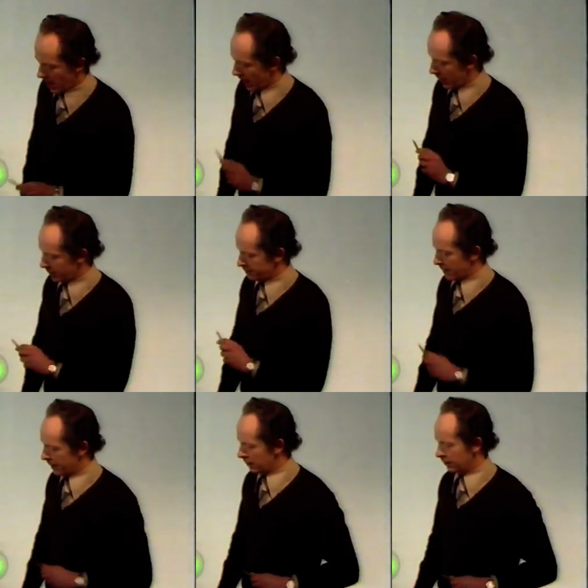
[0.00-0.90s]
and
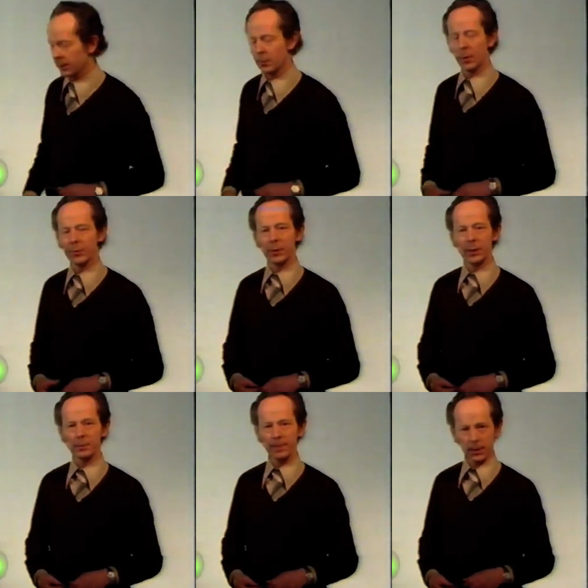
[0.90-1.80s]
by knowing what the
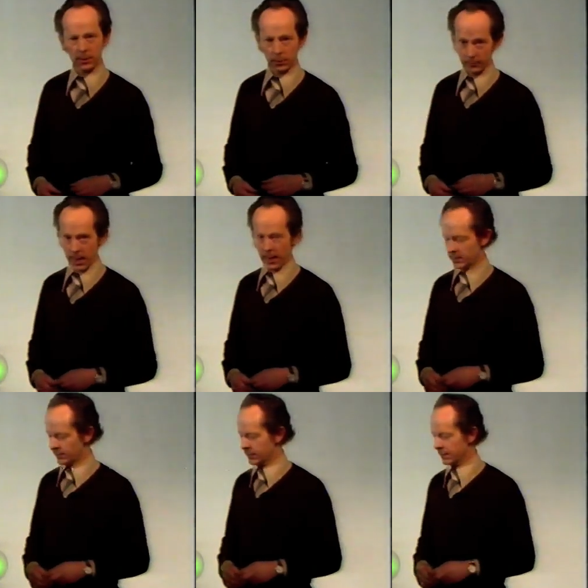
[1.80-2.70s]
spacing of the
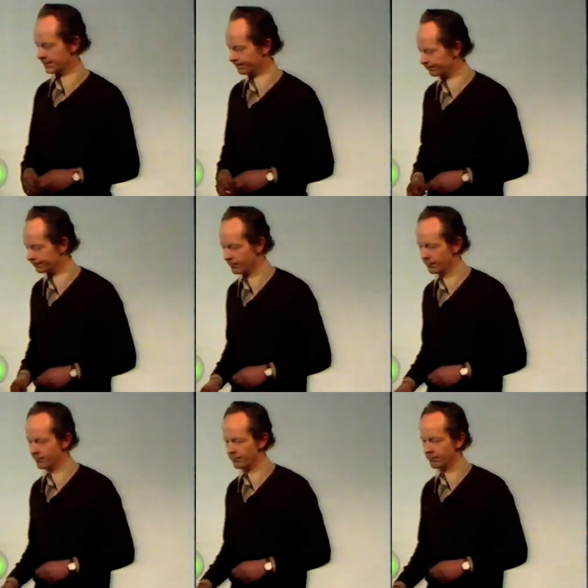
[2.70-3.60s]
atoms is.
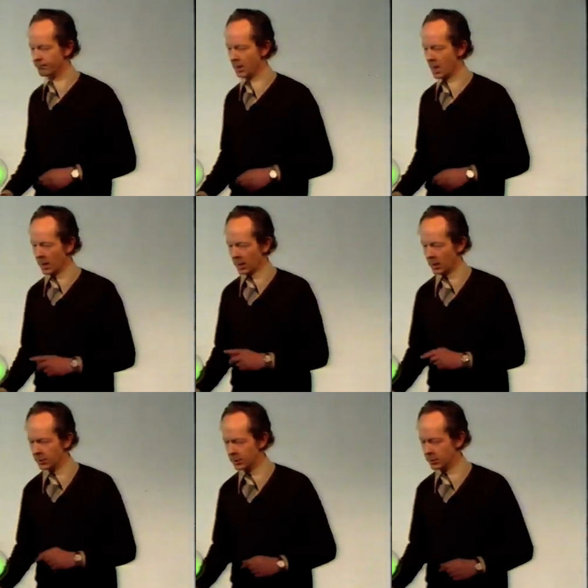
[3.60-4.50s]
Now I
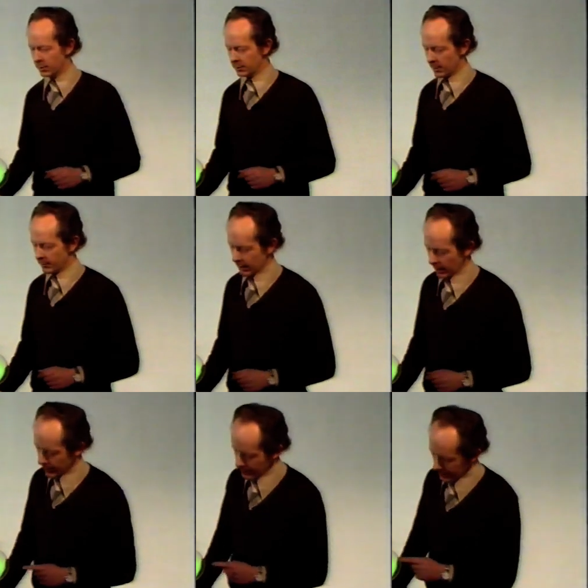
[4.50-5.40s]
want to show you something
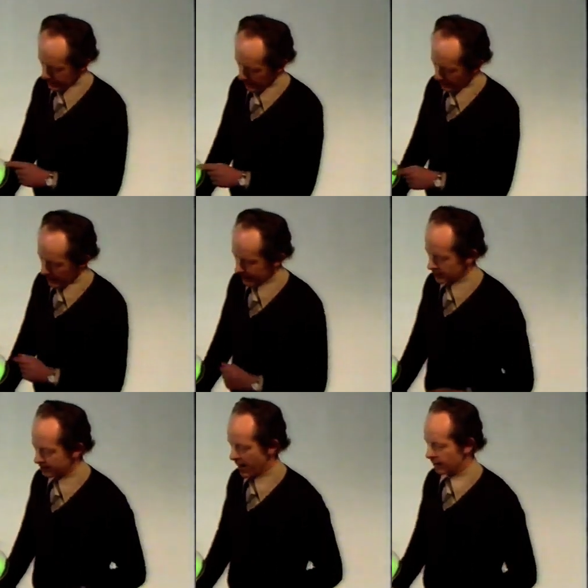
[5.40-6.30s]
interesting about
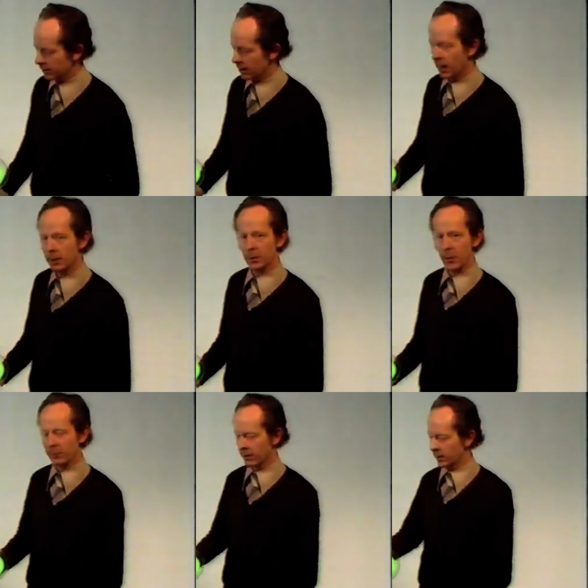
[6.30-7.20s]
this pattern and the
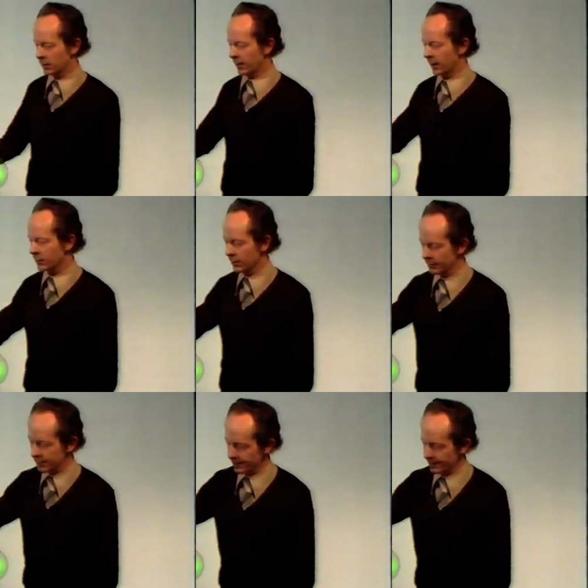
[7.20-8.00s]
wavelength of electrons.